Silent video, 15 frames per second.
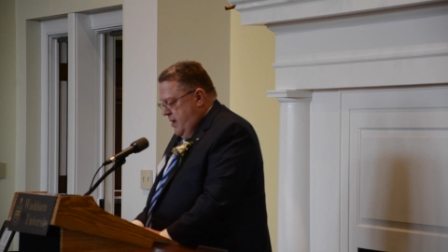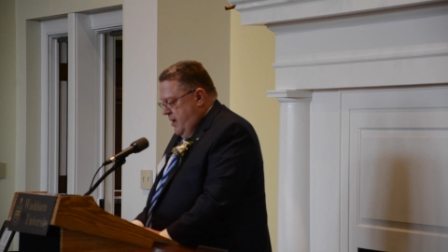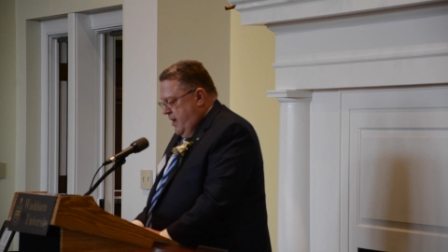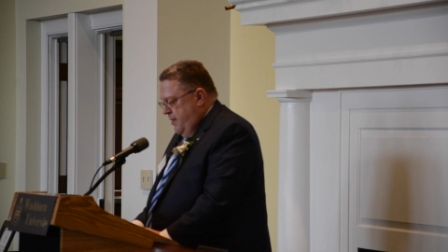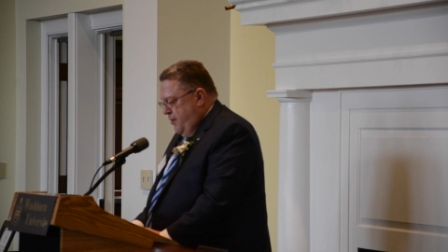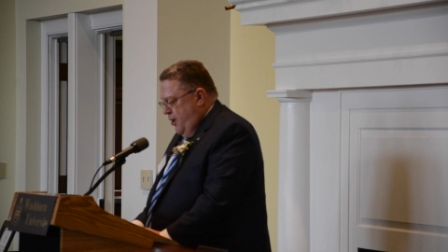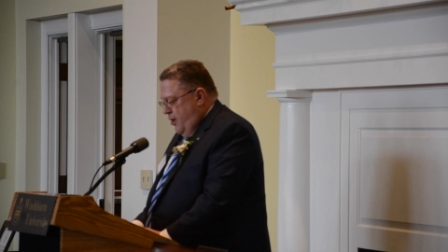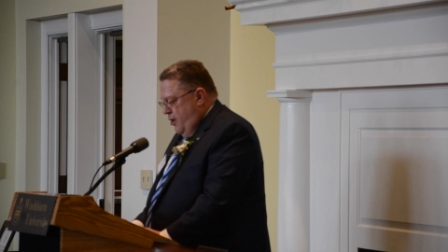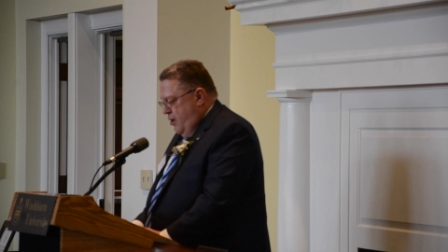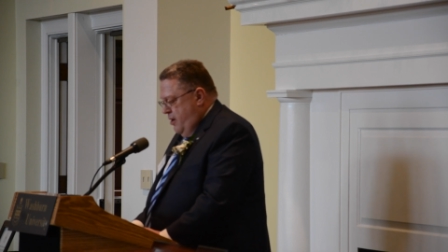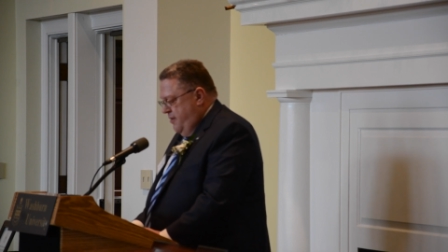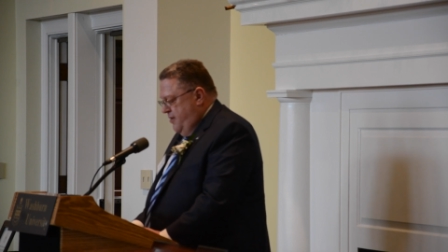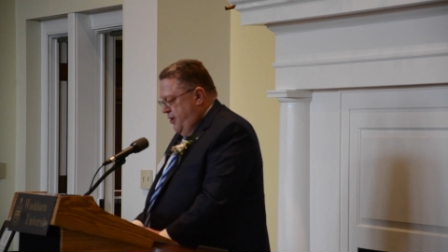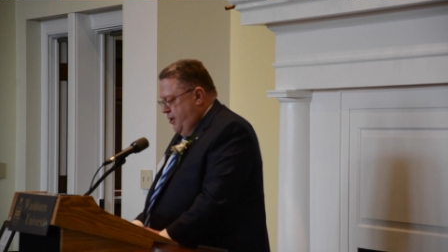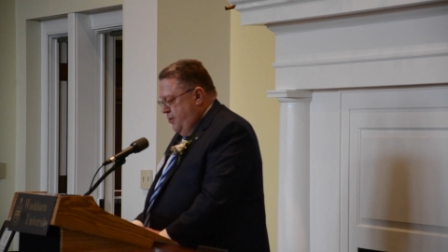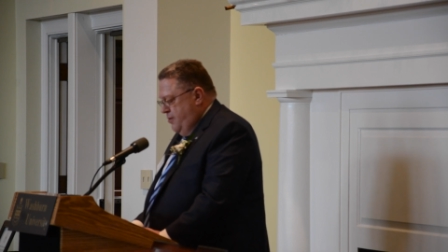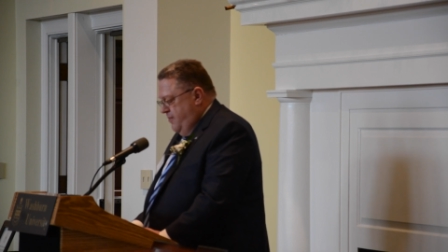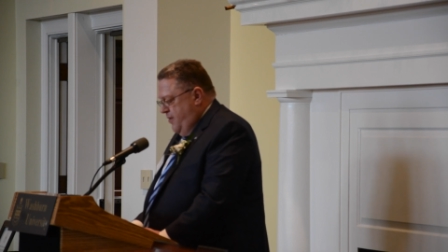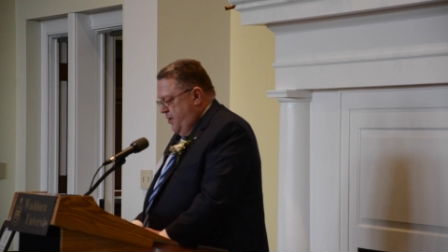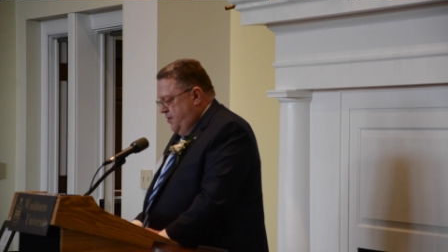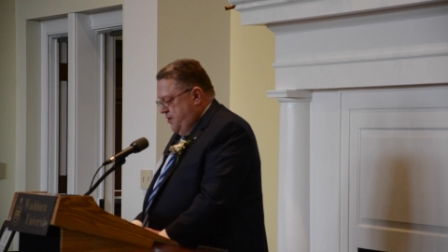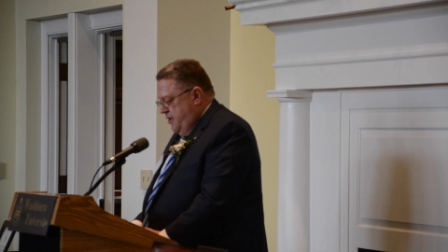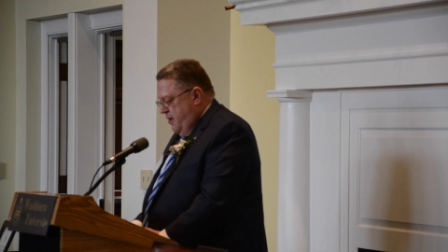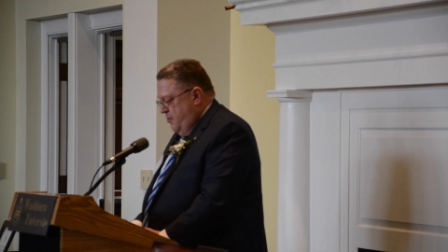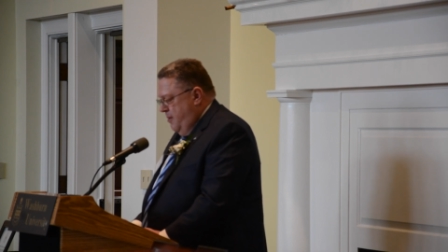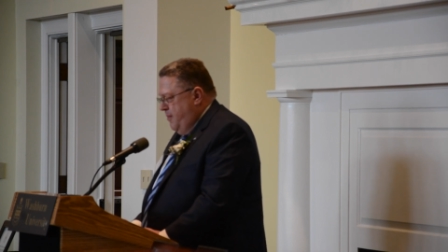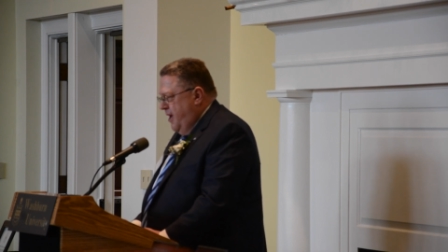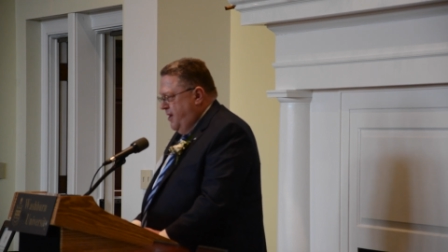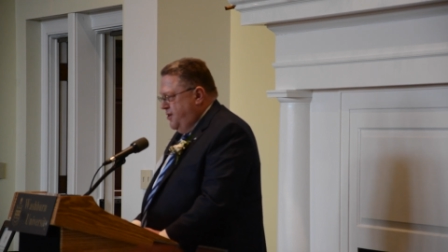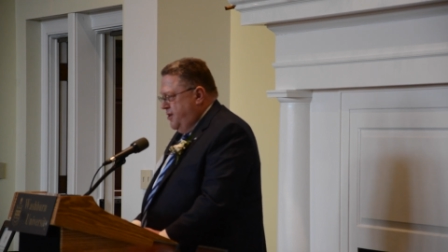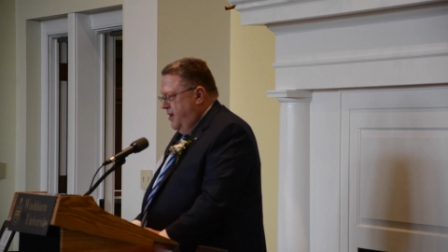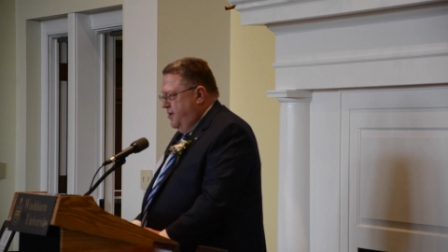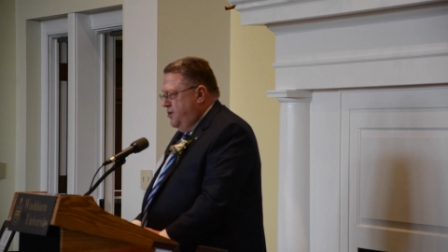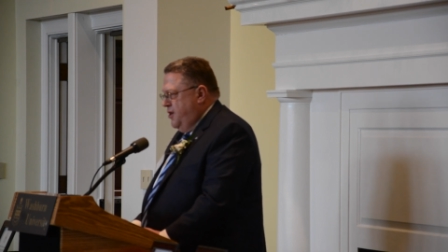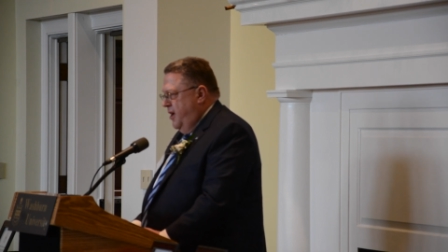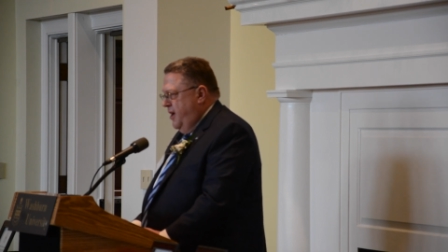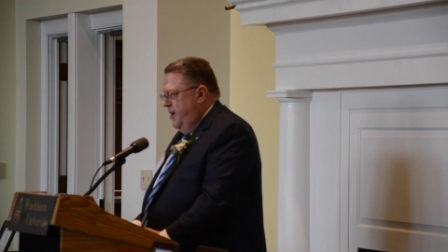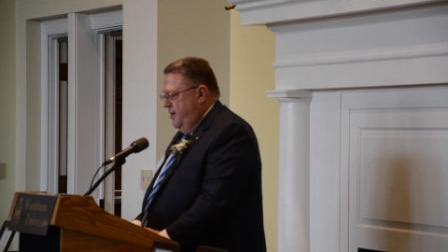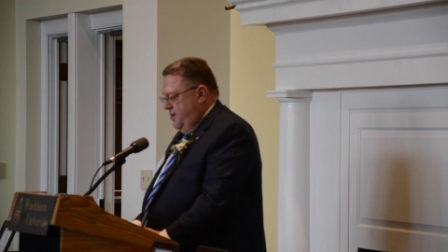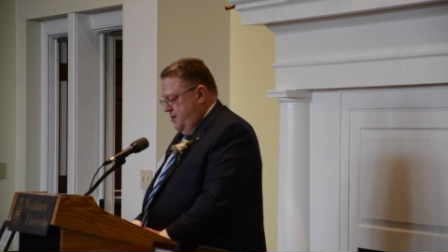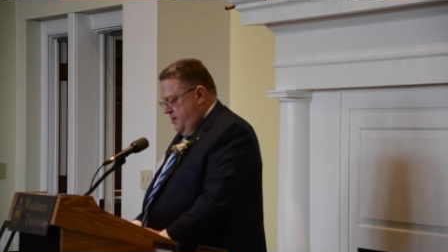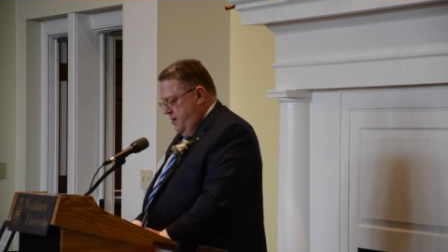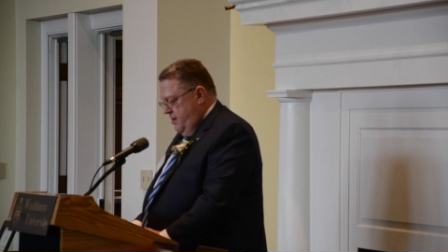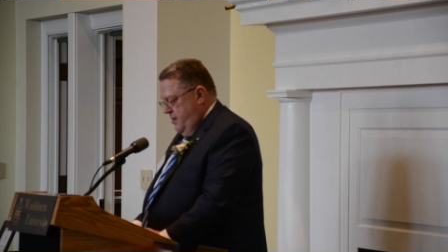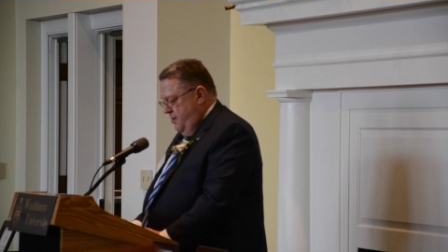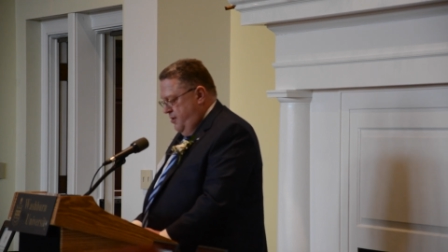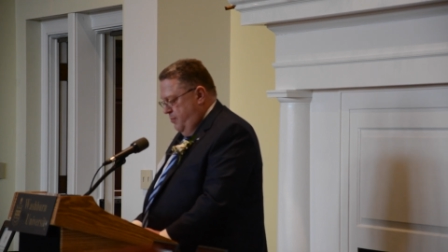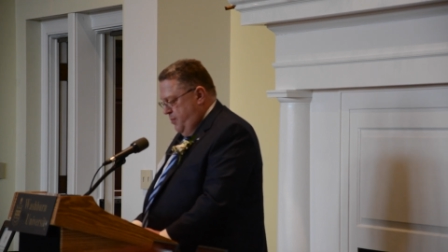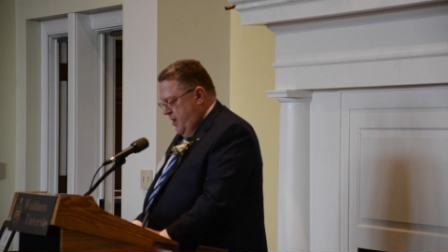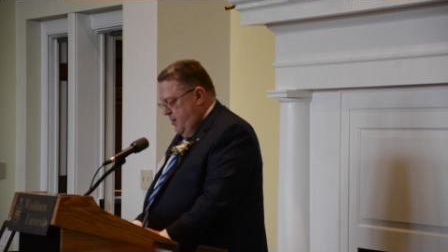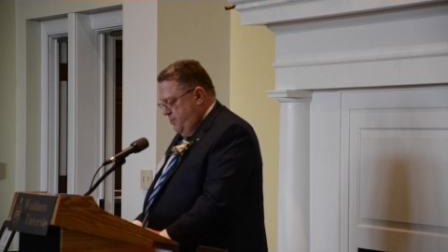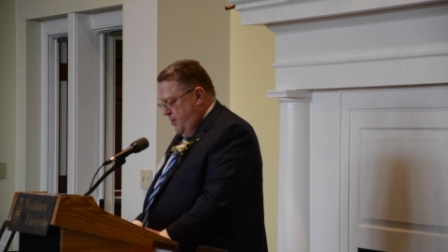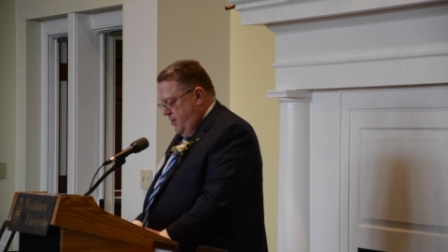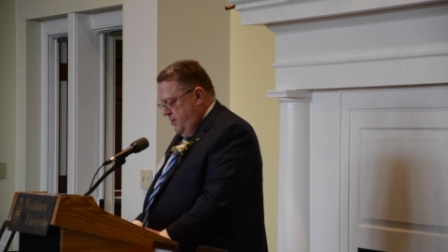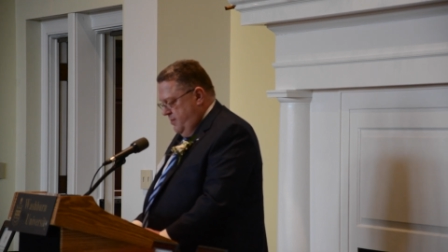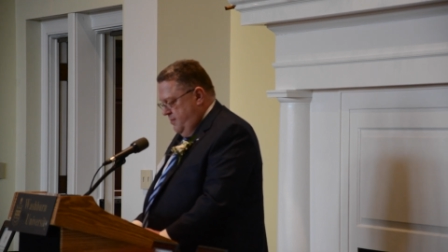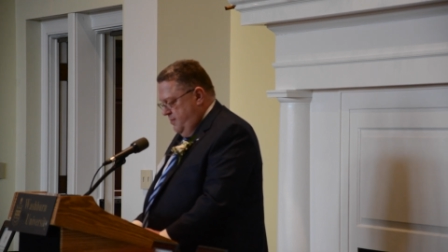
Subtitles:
and the heart of the university remains unchanged, the people.